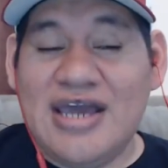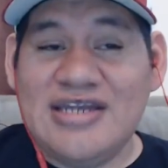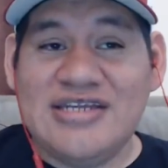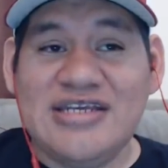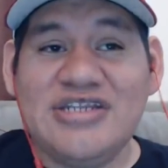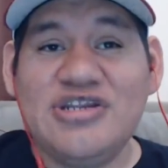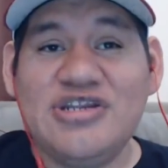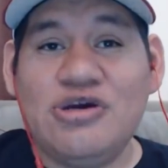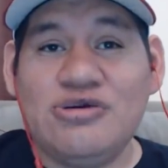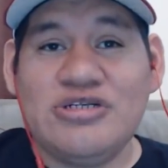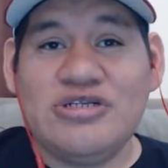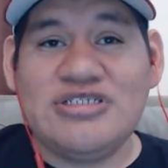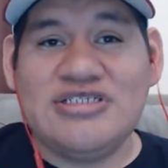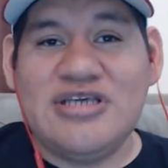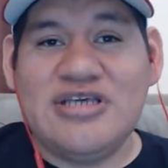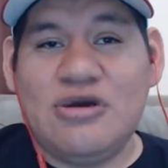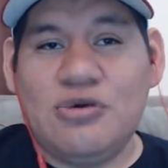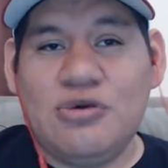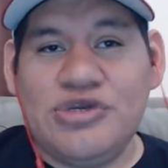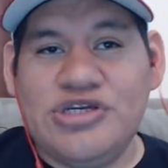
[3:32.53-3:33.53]
did notice
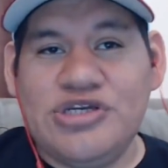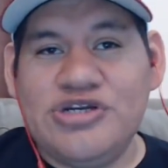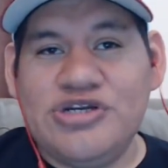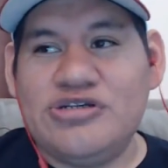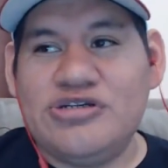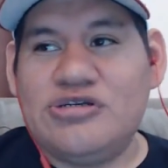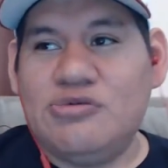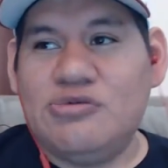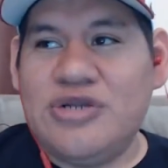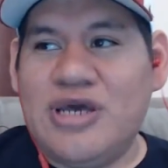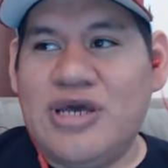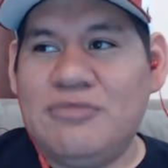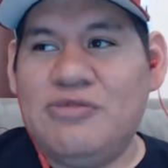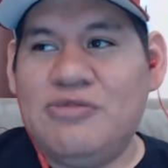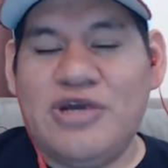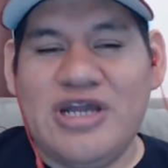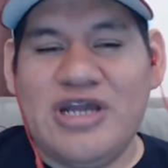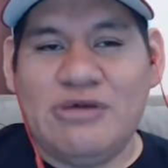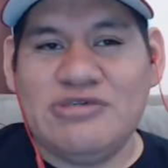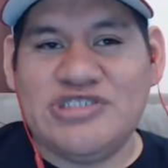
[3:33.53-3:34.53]
that
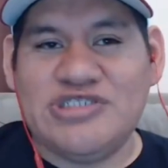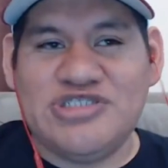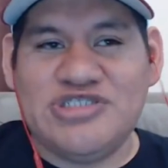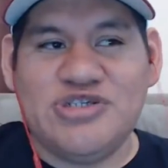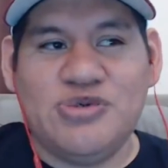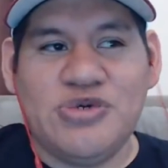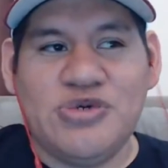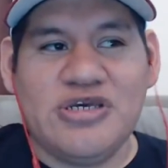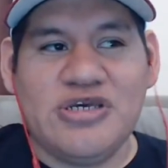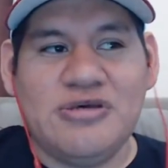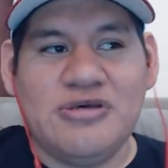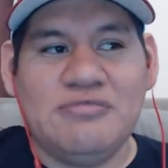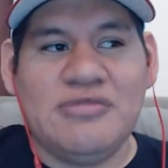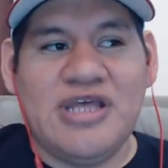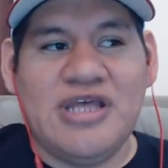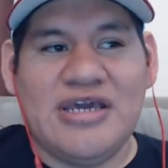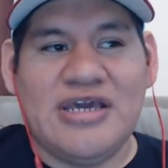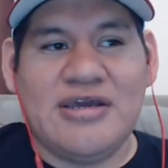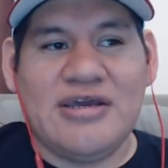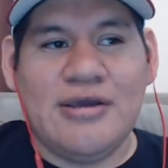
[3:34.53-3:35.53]
when I was doing them,
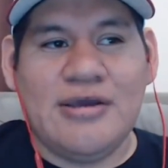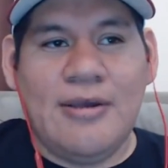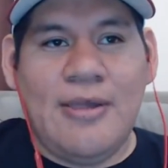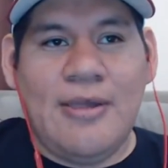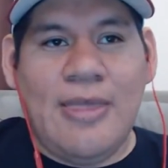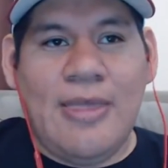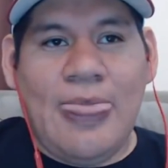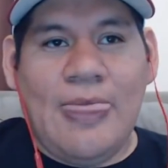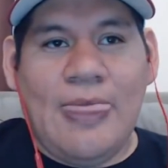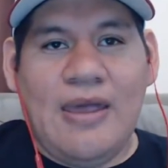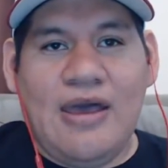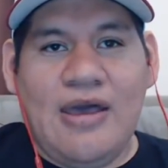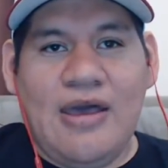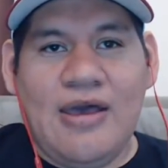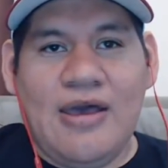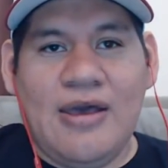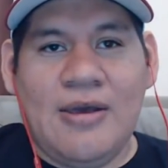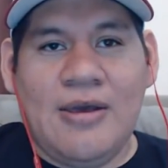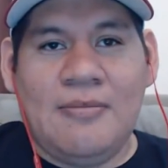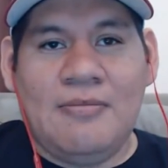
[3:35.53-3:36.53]
like
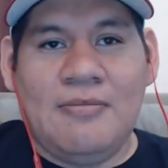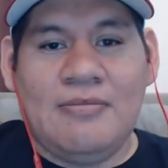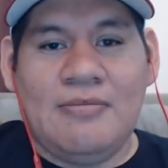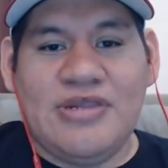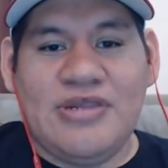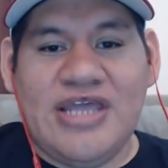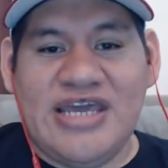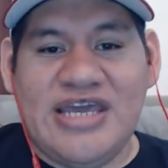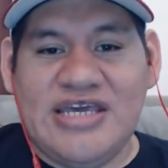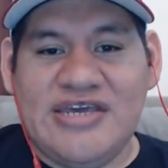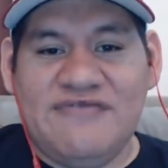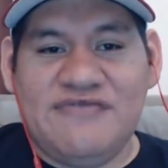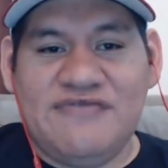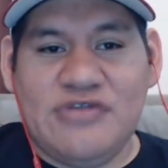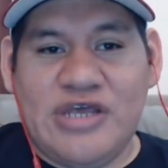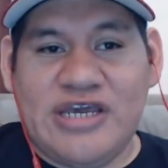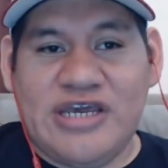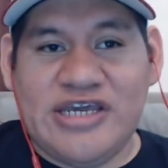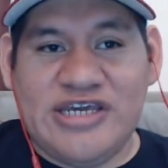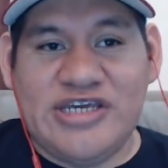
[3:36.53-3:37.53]
they give
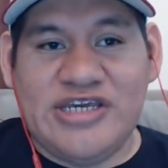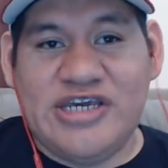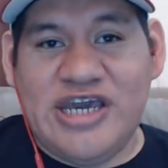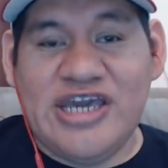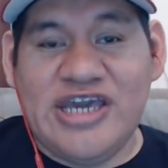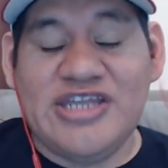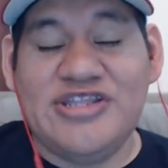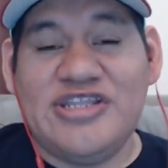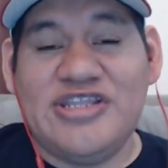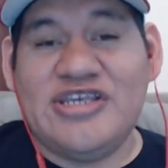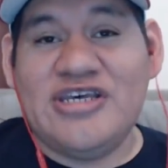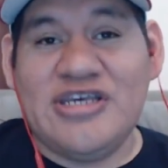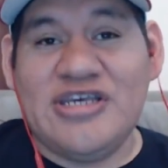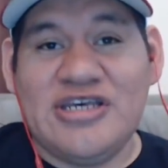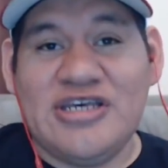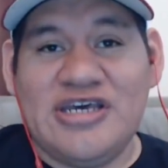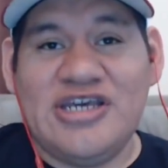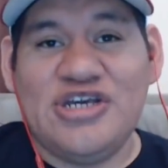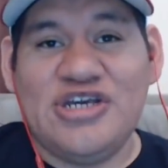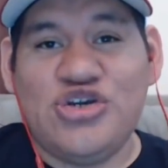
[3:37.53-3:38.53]
like in
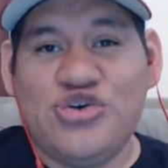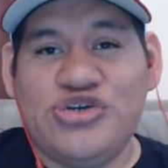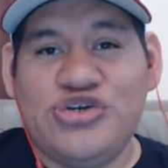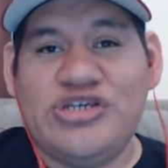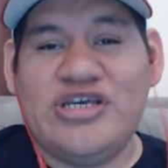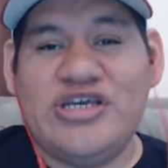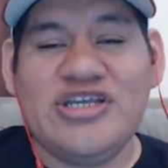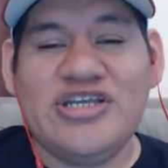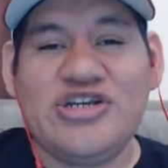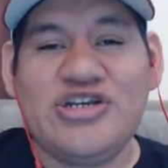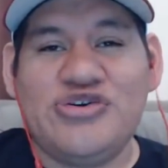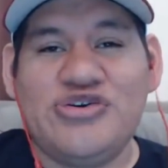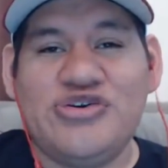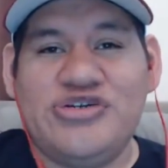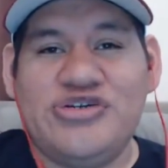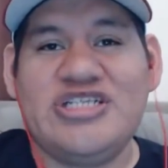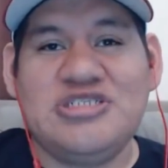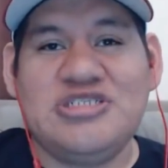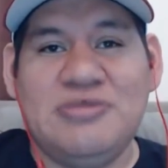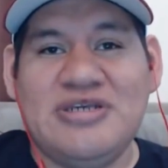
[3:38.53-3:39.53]

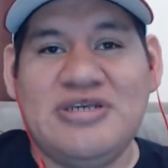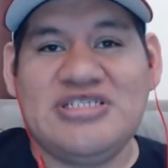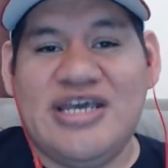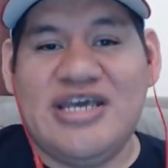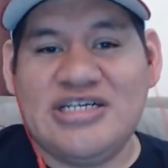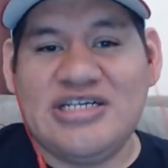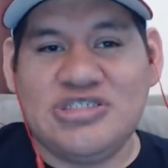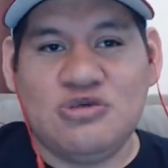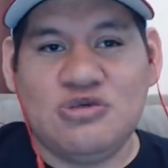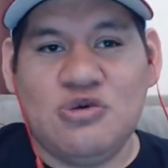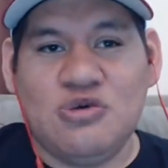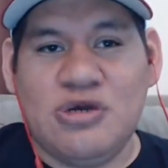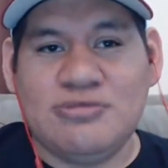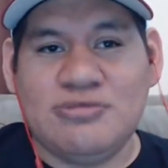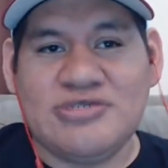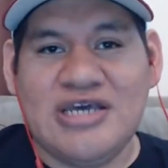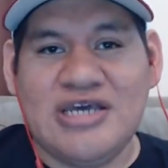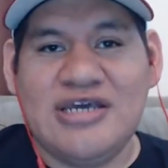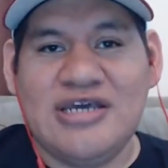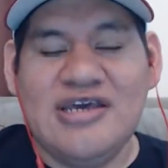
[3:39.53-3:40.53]
Createspace, the actual
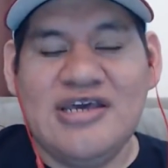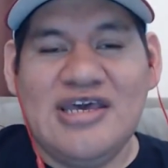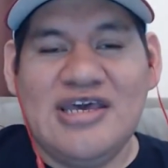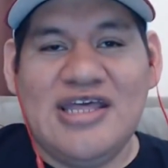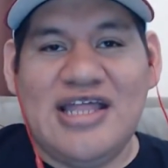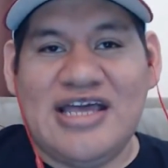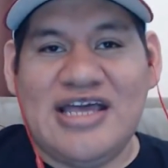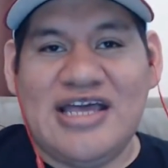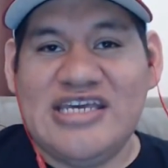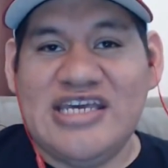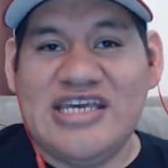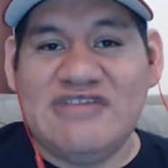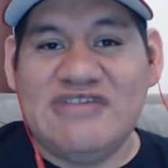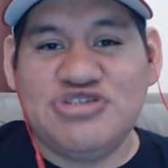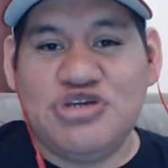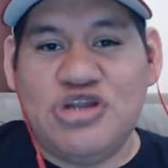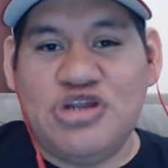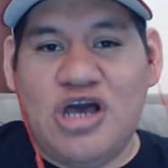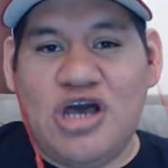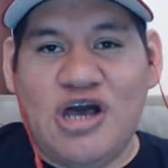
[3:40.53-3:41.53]
website, like it gives you
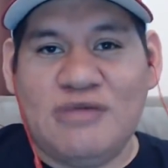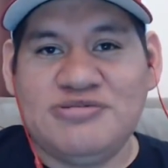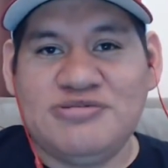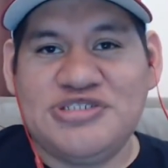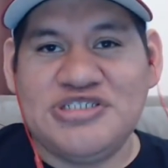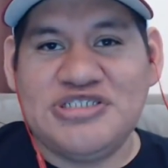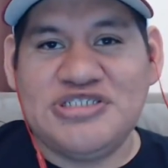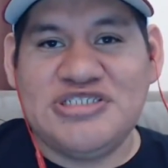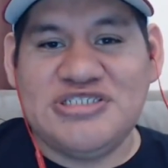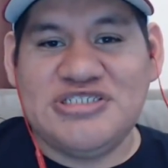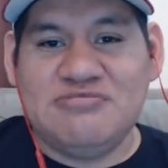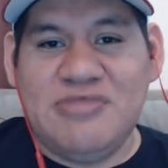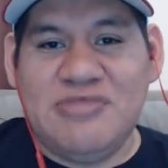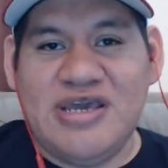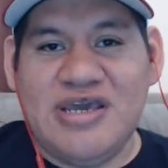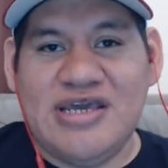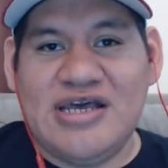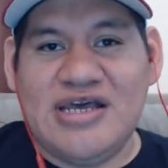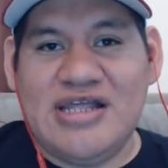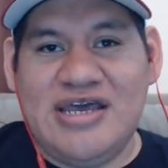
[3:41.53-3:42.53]
an option to
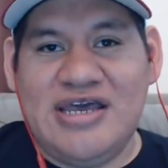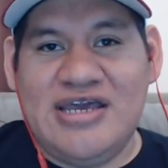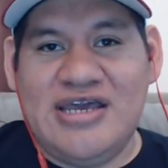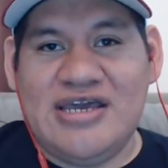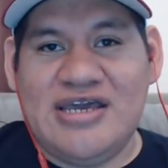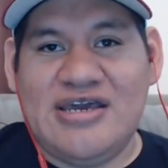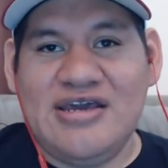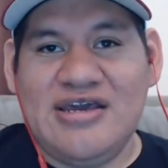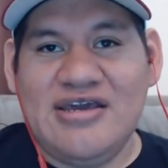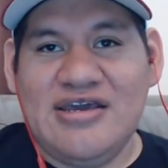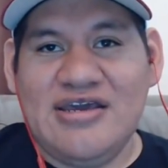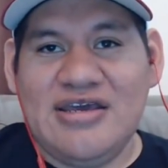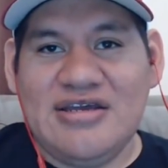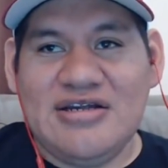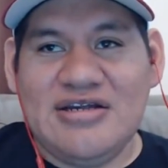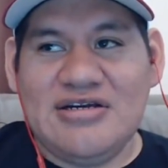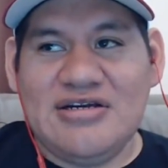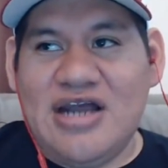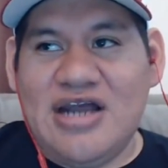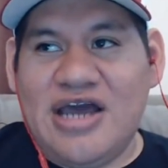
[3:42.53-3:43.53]
make like,
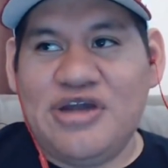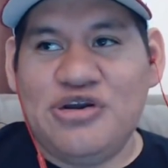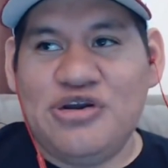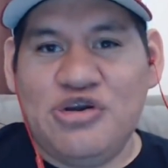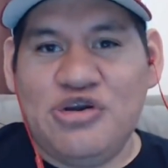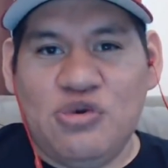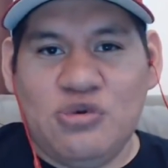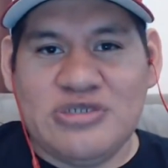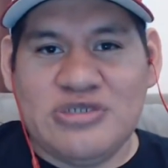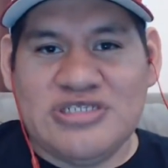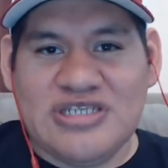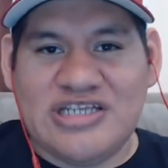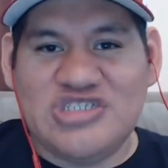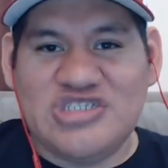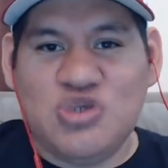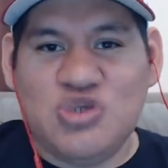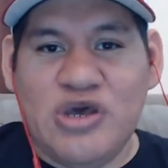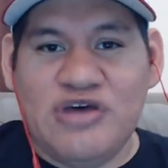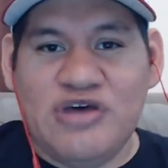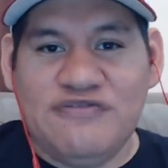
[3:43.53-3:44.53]
I don't know, was it like
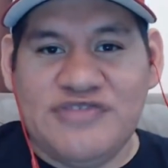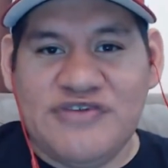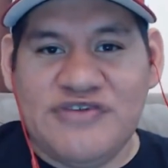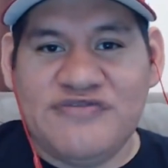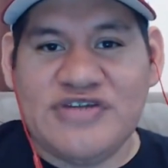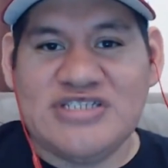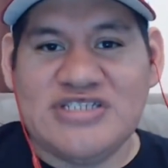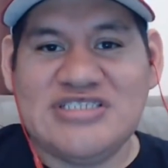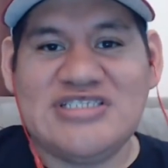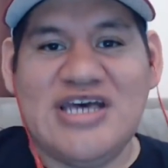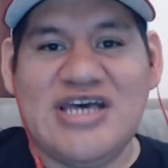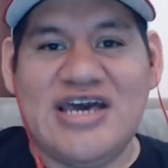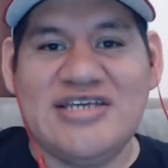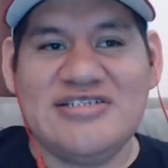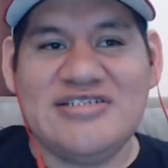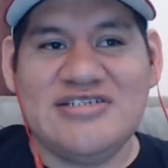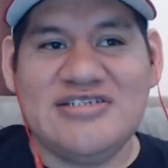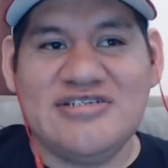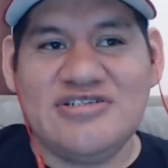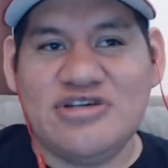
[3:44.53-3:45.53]
12 different
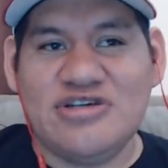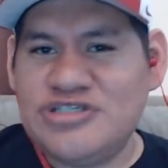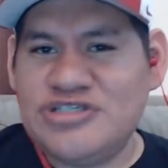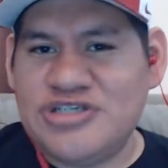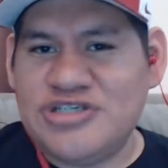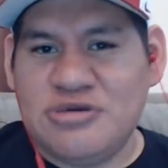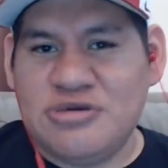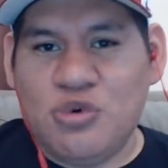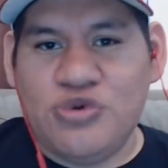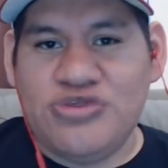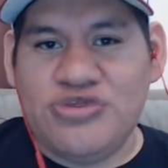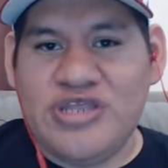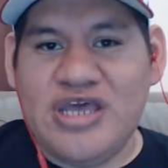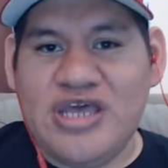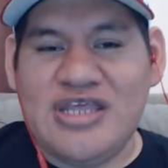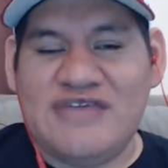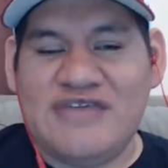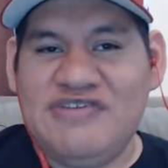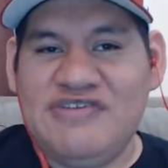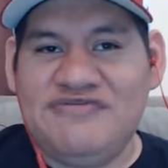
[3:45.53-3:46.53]
sizes, or is there more than that,
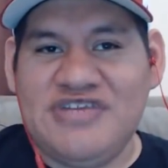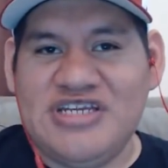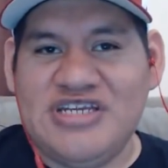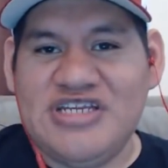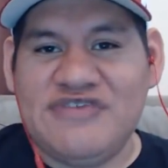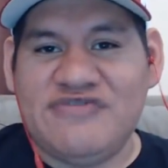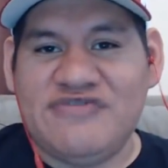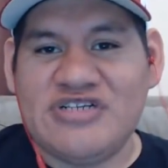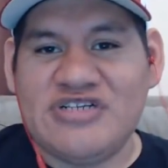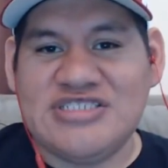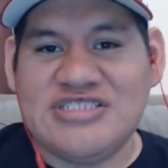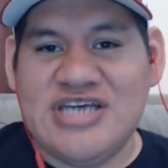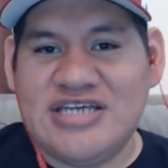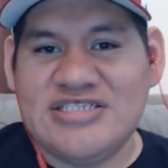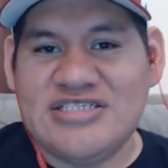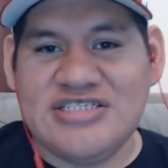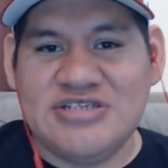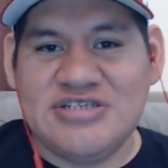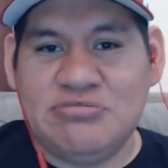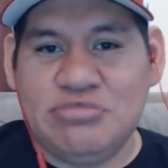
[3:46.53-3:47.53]
like 15 different
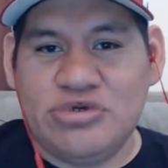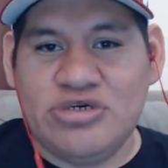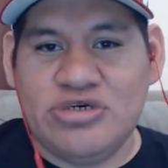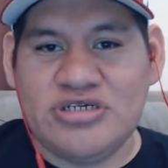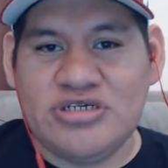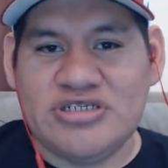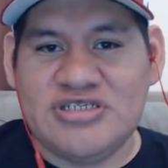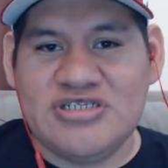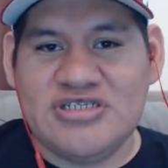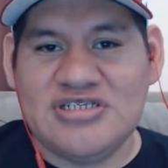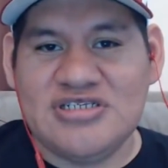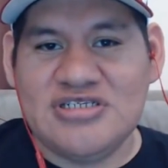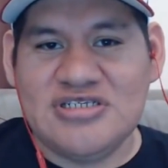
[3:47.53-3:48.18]
sizes of books?